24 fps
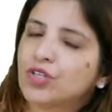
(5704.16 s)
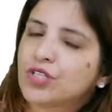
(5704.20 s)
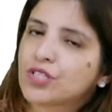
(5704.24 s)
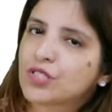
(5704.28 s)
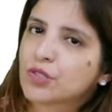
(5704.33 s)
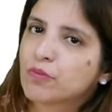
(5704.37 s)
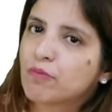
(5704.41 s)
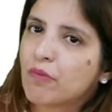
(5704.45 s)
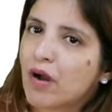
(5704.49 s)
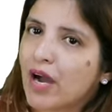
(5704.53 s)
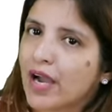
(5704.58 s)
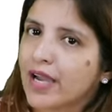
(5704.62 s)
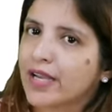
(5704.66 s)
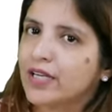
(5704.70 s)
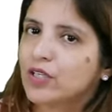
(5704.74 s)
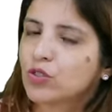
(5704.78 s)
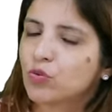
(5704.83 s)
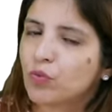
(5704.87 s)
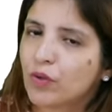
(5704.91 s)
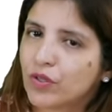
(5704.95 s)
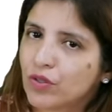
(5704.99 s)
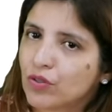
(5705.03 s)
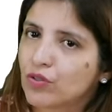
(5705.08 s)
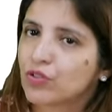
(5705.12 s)
it is mild,
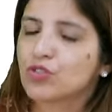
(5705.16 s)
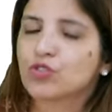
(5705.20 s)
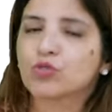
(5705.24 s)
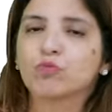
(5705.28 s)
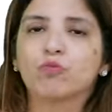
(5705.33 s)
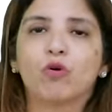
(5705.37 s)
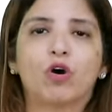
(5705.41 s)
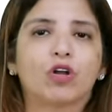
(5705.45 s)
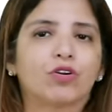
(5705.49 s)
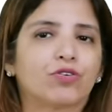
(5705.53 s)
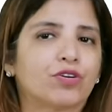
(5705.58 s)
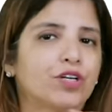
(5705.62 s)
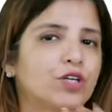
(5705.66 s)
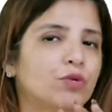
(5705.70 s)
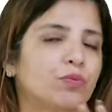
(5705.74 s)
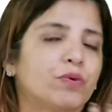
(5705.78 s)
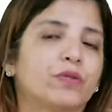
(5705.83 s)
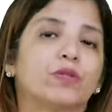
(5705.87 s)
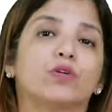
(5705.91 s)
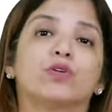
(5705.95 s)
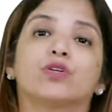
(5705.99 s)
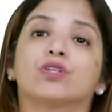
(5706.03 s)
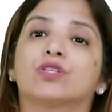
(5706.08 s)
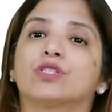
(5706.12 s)
whether it is moderate,
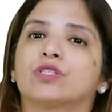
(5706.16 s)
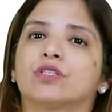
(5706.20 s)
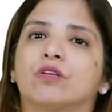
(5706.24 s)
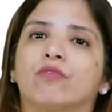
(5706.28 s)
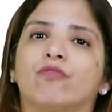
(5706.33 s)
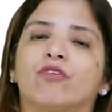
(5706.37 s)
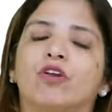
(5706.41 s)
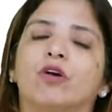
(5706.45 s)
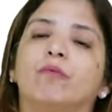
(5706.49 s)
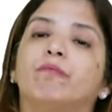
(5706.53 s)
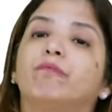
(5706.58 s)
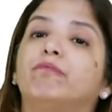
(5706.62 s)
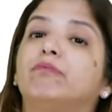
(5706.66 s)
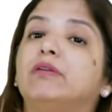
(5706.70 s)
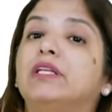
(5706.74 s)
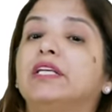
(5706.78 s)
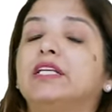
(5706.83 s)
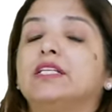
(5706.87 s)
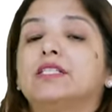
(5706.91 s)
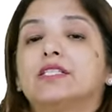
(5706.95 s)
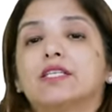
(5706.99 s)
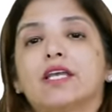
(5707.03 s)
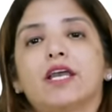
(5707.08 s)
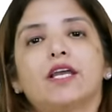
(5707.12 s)
whether it is severe,
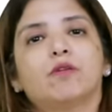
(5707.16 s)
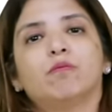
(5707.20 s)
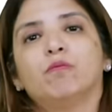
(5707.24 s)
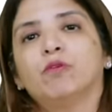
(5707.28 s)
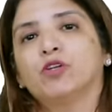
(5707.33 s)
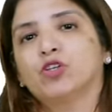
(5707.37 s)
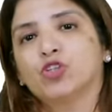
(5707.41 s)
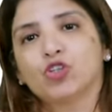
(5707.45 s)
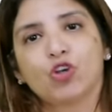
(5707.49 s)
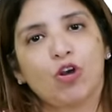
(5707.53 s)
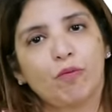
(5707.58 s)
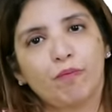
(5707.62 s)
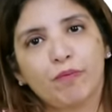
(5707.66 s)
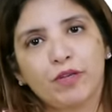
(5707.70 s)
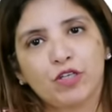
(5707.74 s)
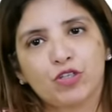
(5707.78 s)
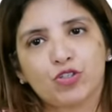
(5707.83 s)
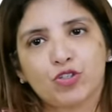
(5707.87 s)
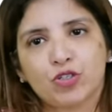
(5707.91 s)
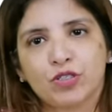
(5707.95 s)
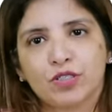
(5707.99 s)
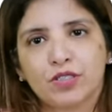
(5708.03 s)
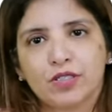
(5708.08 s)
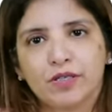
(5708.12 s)
please admit your
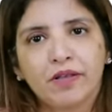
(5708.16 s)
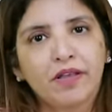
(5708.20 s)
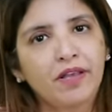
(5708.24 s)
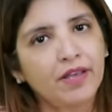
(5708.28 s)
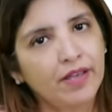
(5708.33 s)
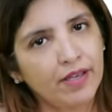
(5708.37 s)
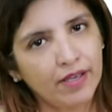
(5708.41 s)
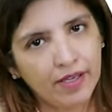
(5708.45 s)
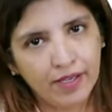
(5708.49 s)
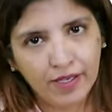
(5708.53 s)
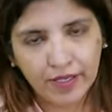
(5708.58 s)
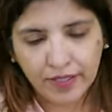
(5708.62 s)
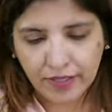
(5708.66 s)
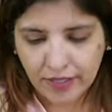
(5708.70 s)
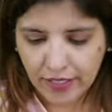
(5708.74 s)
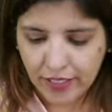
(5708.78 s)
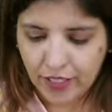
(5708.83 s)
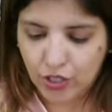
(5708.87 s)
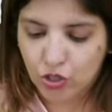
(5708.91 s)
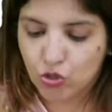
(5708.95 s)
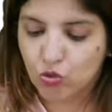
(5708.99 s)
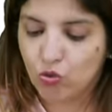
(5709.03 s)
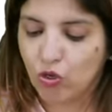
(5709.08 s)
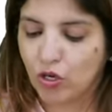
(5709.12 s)
patient.
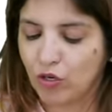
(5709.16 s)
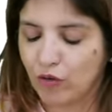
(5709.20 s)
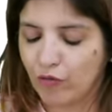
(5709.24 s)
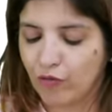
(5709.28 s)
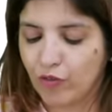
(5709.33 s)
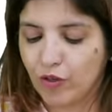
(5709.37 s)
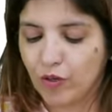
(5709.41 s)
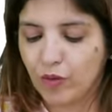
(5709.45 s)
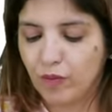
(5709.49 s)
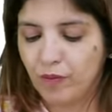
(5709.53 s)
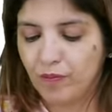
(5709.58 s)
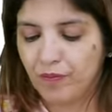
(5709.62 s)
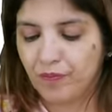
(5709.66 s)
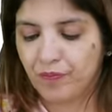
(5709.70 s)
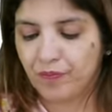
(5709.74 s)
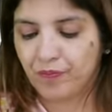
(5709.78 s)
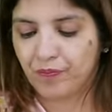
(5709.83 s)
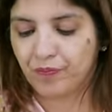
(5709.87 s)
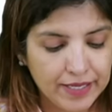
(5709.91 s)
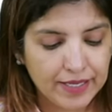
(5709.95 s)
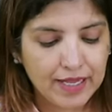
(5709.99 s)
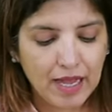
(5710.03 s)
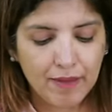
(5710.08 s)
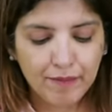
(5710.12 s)
Clear to all of you?
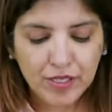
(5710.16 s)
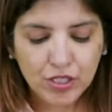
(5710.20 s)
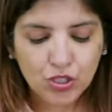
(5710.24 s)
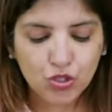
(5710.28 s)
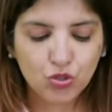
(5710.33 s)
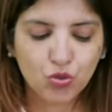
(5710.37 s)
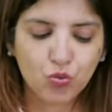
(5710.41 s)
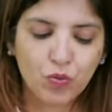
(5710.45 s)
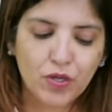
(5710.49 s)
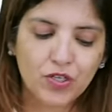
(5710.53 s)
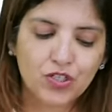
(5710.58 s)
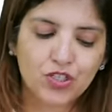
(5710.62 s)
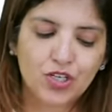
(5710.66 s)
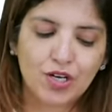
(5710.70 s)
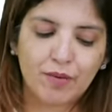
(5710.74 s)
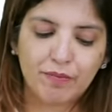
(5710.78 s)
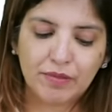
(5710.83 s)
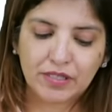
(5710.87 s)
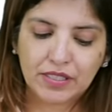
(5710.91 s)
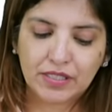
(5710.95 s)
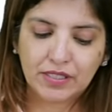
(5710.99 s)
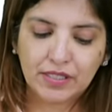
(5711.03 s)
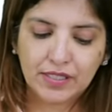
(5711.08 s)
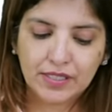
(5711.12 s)
Coming to question
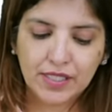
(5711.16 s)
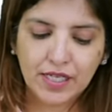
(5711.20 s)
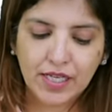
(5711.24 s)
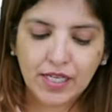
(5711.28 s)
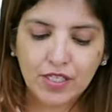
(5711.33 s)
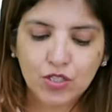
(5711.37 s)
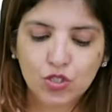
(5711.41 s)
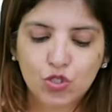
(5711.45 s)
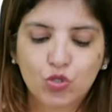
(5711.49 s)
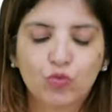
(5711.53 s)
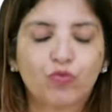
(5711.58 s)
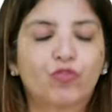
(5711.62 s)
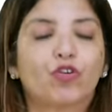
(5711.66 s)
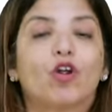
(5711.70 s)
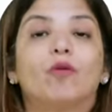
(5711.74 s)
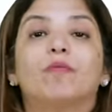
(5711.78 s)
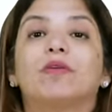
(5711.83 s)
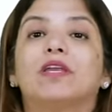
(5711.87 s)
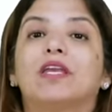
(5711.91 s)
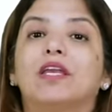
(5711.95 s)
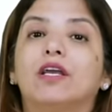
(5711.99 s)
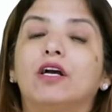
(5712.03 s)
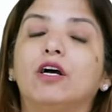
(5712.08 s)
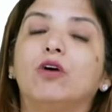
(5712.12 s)
number 13. So from
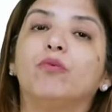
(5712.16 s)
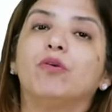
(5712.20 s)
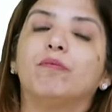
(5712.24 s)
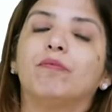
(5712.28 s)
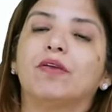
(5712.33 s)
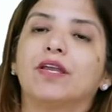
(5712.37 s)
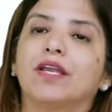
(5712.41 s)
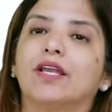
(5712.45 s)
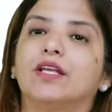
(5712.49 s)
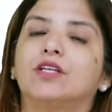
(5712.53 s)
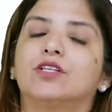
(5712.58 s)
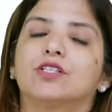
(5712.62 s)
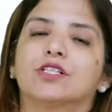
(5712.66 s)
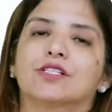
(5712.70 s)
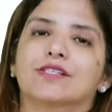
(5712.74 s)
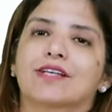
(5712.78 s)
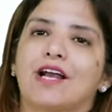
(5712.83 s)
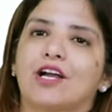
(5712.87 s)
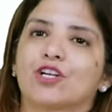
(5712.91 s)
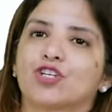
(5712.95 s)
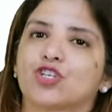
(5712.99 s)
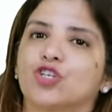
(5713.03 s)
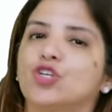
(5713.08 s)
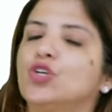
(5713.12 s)
here, we begin
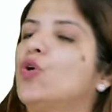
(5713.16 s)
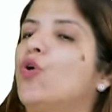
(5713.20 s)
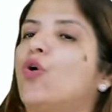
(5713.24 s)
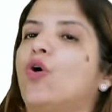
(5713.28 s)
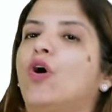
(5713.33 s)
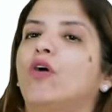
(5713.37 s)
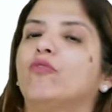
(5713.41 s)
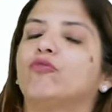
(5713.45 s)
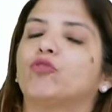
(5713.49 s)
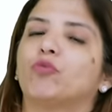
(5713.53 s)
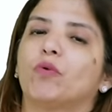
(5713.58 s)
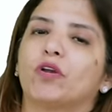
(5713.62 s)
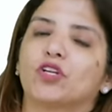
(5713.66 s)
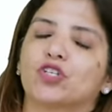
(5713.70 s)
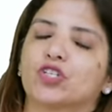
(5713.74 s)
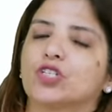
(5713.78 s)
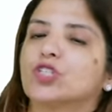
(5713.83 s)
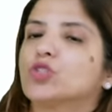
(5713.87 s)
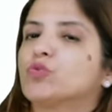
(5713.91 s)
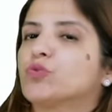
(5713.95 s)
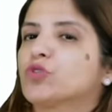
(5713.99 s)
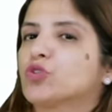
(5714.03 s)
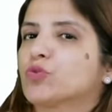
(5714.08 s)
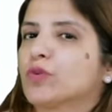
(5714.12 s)
discussion of
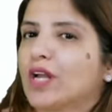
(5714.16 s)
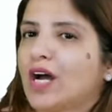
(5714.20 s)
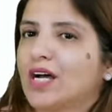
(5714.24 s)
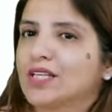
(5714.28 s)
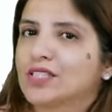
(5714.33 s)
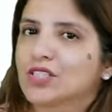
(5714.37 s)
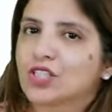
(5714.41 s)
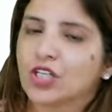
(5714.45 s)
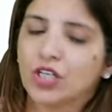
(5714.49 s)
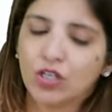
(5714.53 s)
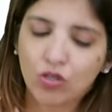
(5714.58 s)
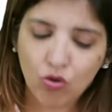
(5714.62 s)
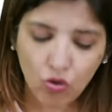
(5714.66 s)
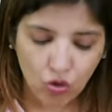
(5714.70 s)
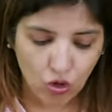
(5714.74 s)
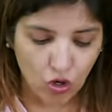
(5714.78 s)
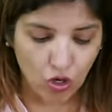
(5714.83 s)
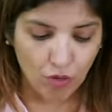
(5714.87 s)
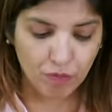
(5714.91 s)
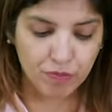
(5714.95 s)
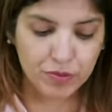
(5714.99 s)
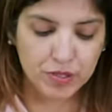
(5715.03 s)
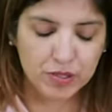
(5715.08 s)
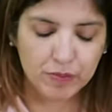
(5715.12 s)
questions which were asked in
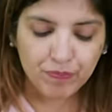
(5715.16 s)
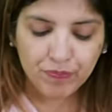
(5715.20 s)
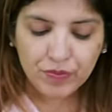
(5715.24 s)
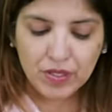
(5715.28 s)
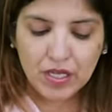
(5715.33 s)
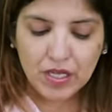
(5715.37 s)
OBS.